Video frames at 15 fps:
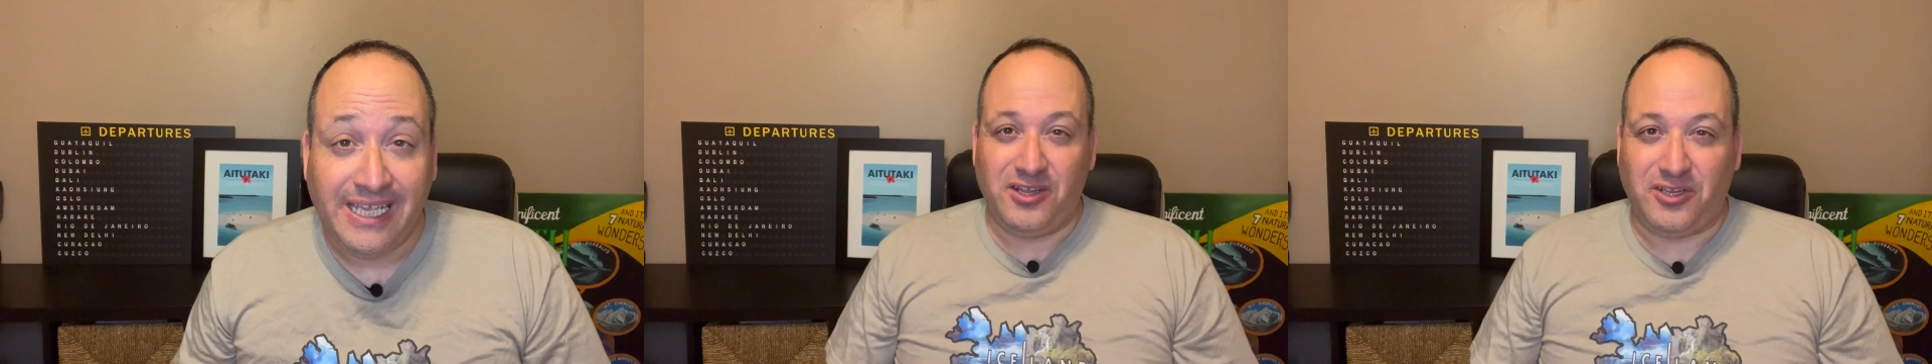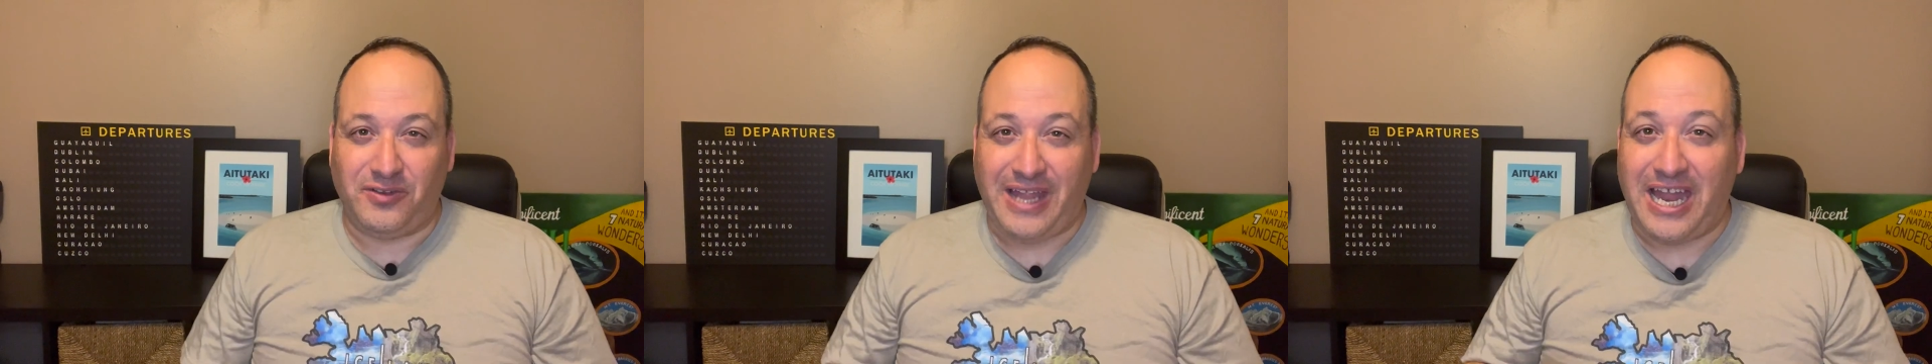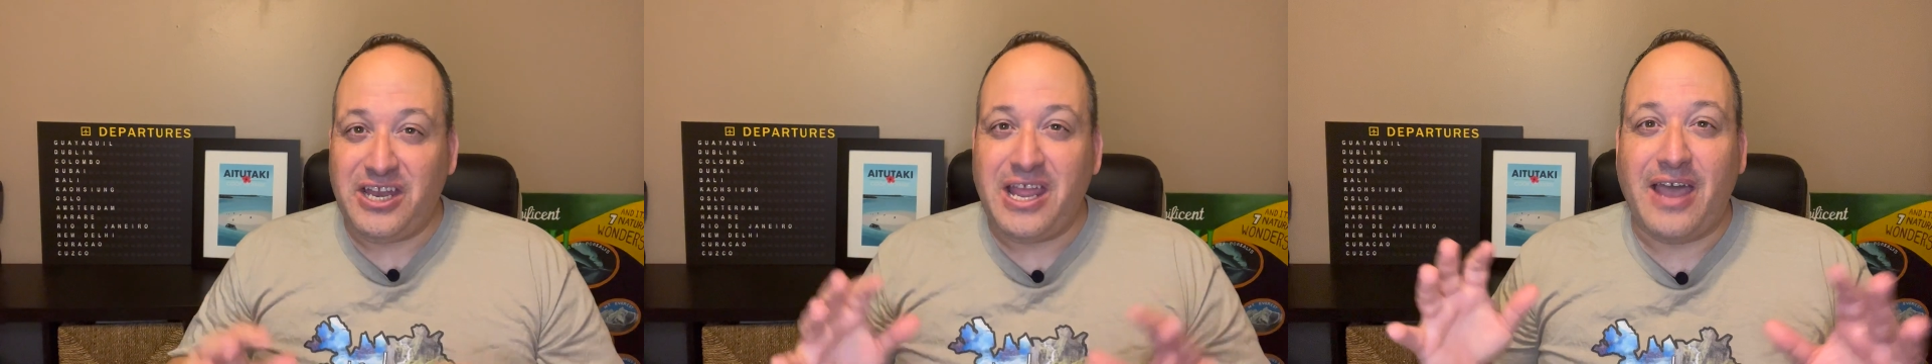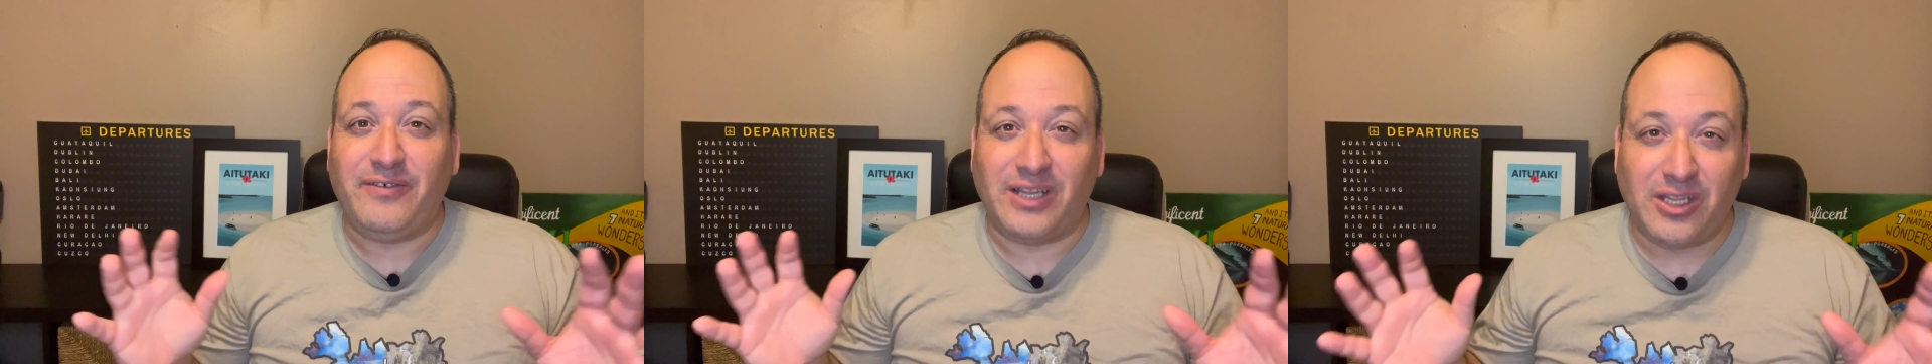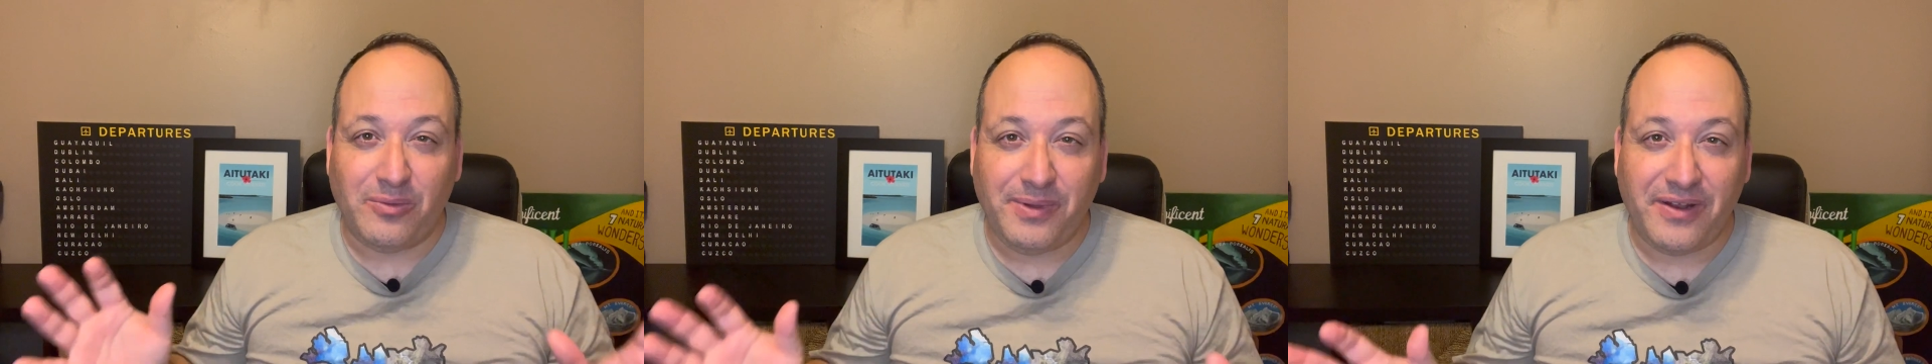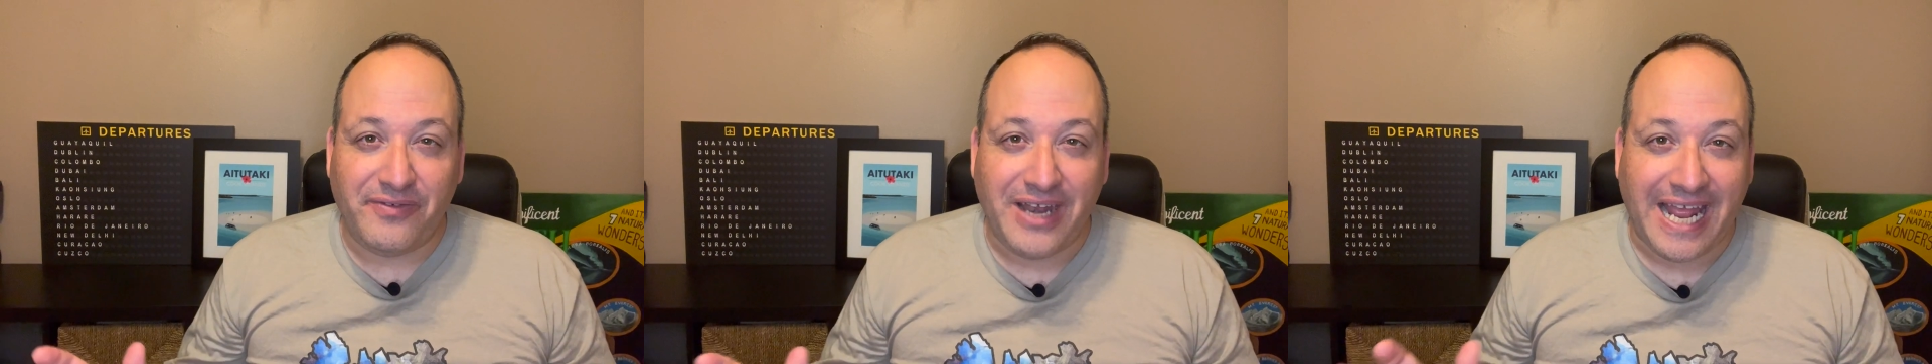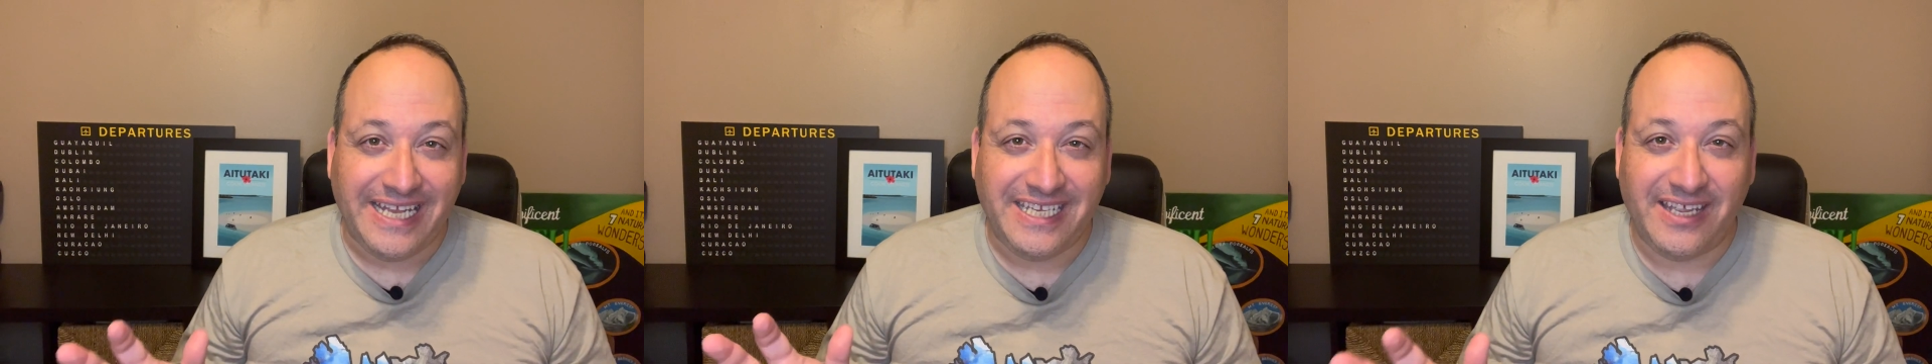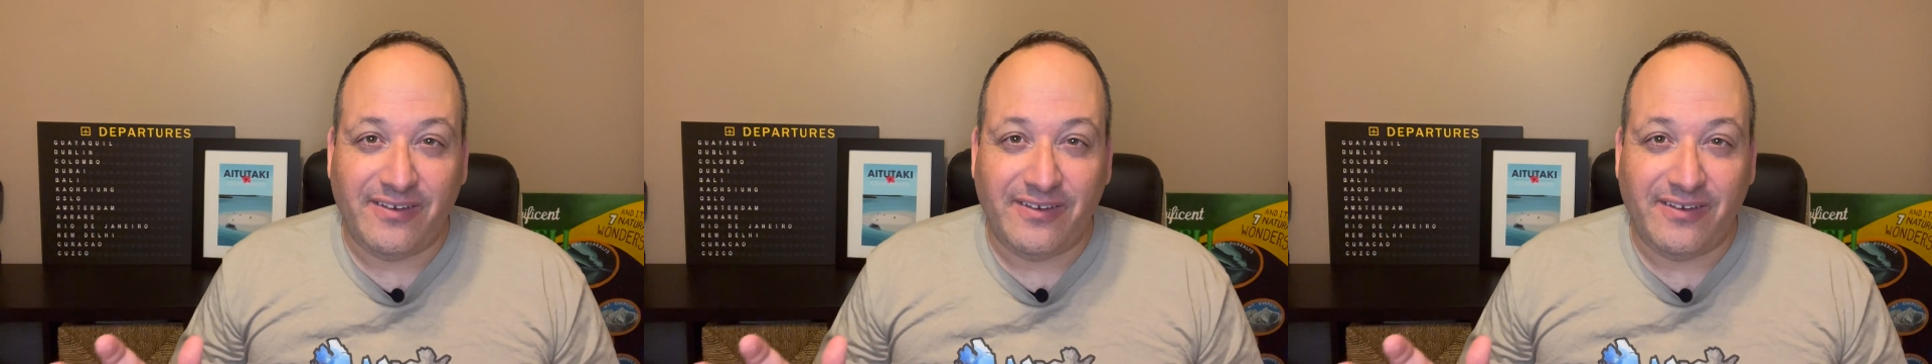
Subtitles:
So now you have a little bit of an idea